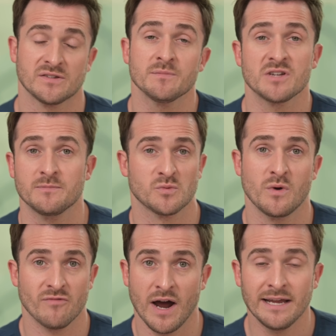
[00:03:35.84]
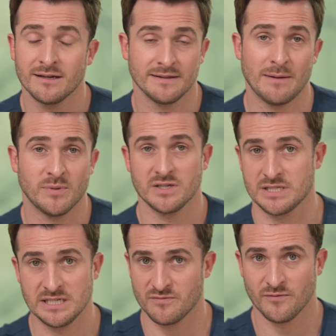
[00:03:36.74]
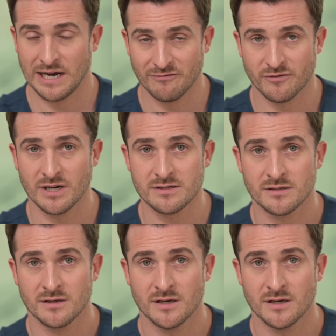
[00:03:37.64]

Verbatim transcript: sometimes we're right and that person isn't right for us.